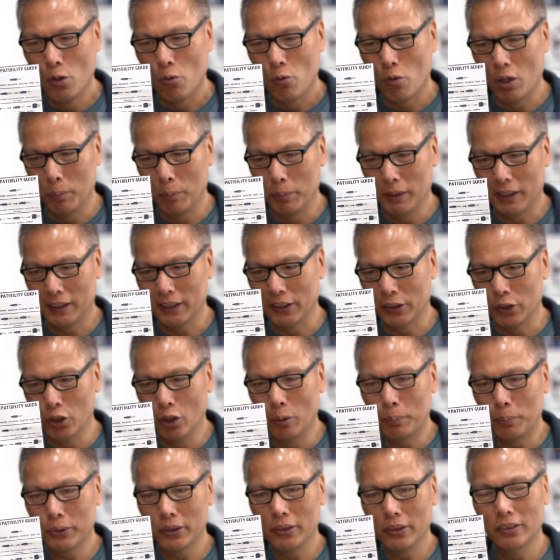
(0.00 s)
Want to plug in a
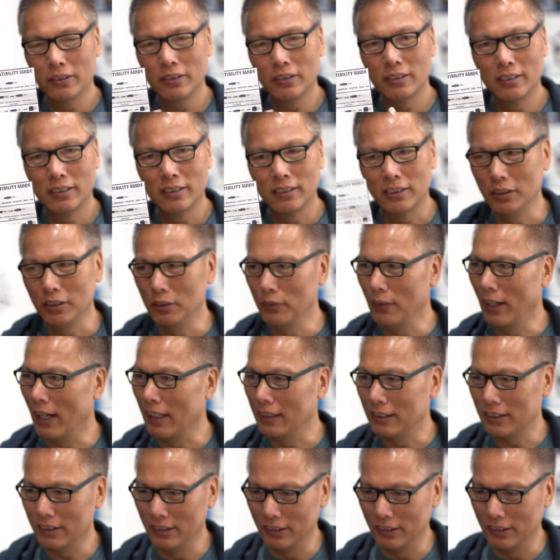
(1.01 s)
GoPro, do that.